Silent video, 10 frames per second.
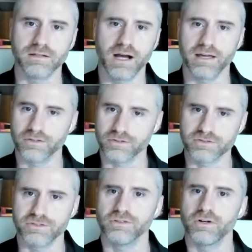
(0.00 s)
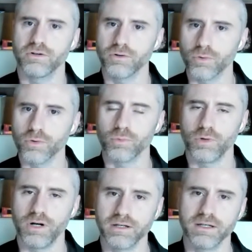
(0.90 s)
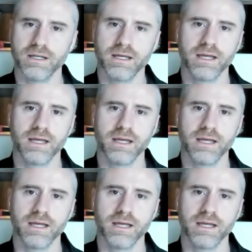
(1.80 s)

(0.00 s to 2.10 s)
either zero or one.